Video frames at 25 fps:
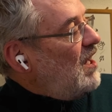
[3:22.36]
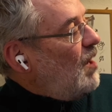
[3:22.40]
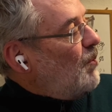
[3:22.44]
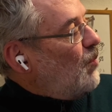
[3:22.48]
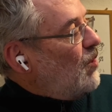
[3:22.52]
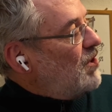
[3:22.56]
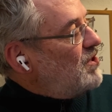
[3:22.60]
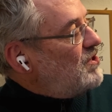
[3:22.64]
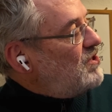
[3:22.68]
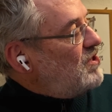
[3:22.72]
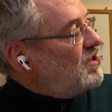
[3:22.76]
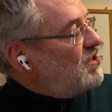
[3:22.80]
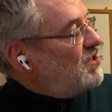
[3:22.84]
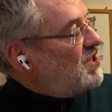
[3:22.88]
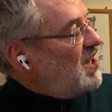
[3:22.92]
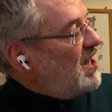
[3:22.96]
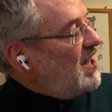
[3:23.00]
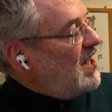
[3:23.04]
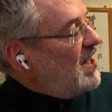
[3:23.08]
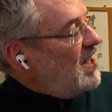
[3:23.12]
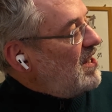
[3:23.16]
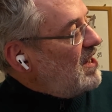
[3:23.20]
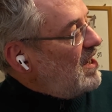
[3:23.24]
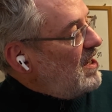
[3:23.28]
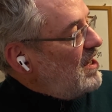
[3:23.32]
And what this is
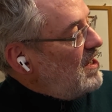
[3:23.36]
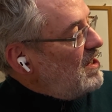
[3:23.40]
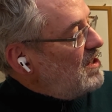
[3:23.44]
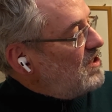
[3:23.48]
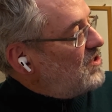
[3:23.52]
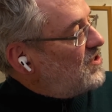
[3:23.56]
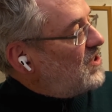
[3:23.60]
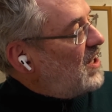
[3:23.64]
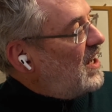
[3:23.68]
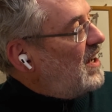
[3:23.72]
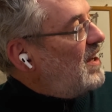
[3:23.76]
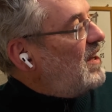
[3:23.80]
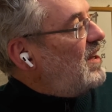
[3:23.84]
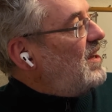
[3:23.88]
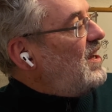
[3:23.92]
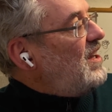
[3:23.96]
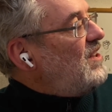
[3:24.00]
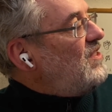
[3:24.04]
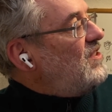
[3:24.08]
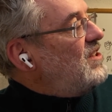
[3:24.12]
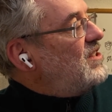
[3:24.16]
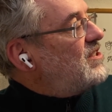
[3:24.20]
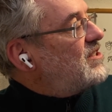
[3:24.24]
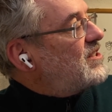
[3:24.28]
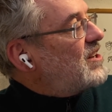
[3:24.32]
saying is that
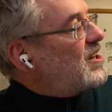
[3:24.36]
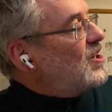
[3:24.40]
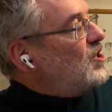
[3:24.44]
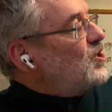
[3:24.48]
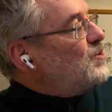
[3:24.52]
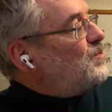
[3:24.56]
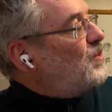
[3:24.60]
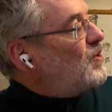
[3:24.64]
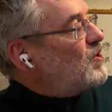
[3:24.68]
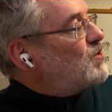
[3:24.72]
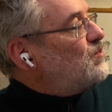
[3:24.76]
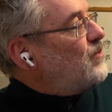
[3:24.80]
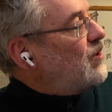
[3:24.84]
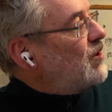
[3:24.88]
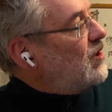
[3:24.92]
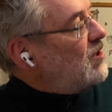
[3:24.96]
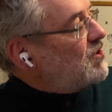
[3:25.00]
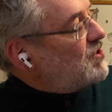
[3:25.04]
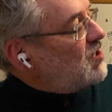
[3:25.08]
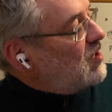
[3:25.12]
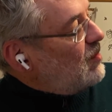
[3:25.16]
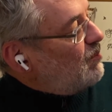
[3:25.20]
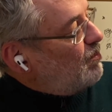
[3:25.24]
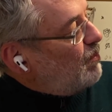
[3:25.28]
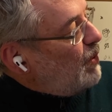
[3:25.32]
in this closed box model,
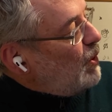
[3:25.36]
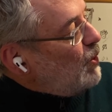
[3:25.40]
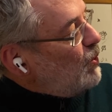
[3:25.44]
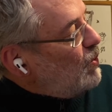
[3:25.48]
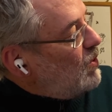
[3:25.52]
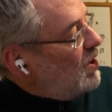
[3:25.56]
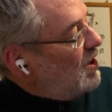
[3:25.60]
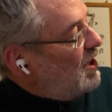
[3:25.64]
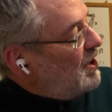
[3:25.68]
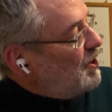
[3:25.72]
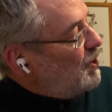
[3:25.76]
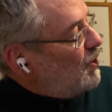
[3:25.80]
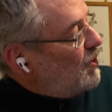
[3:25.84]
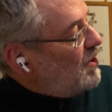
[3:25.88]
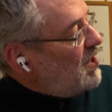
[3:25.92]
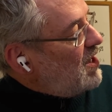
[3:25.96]
so the blue line on